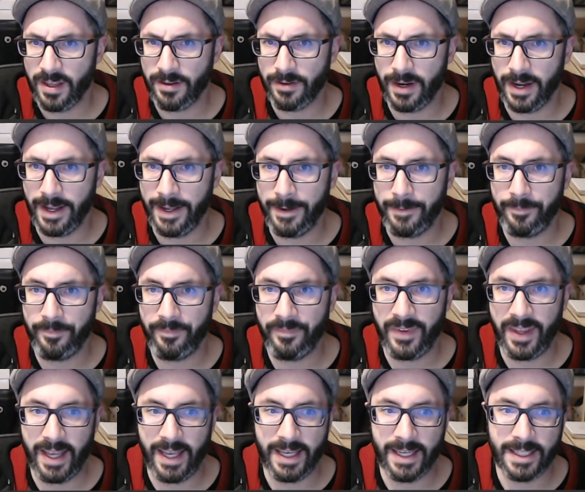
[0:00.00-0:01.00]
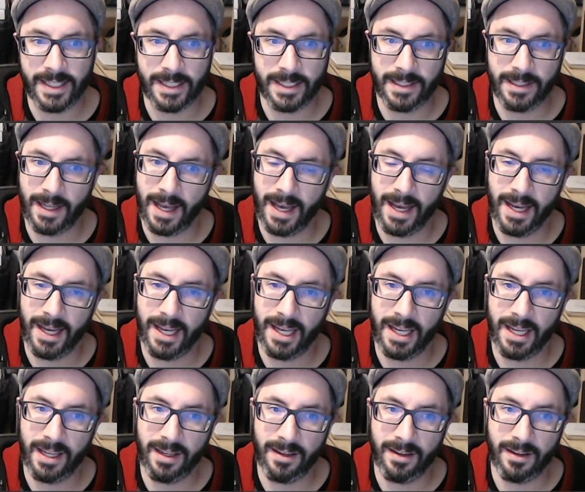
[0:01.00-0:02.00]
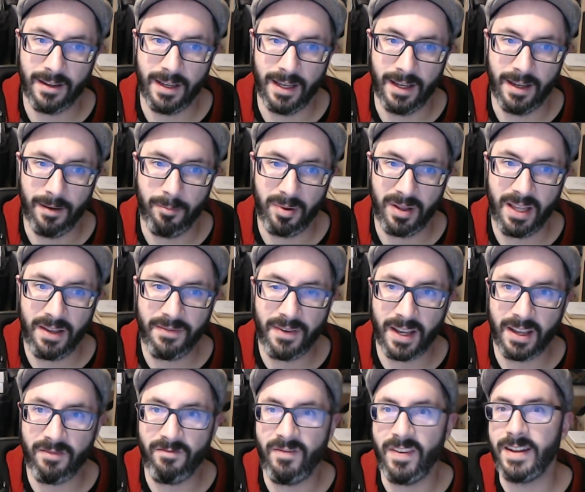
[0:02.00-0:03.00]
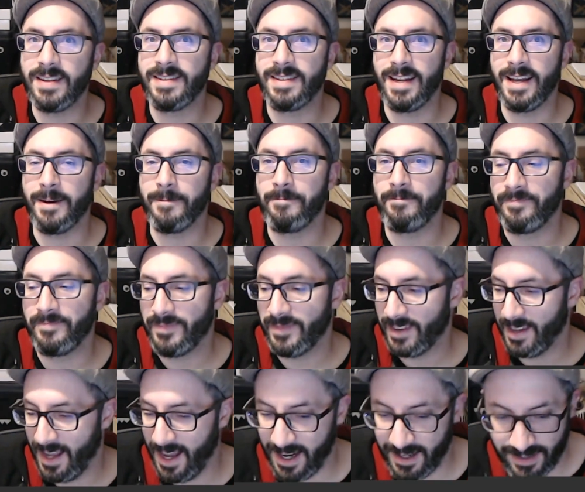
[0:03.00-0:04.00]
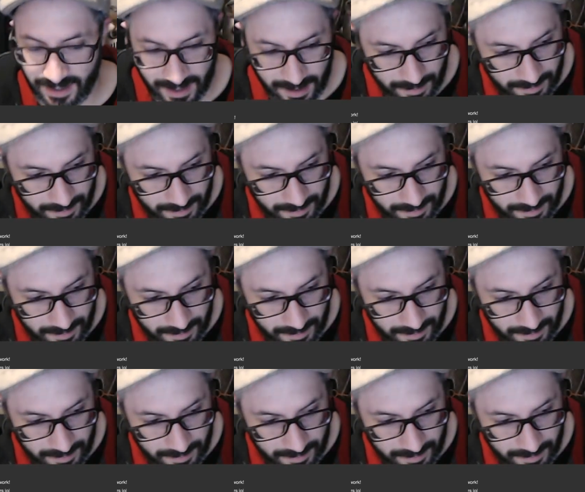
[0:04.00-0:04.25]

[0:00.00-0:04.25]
night, and I believe I convinced him. Actually, let me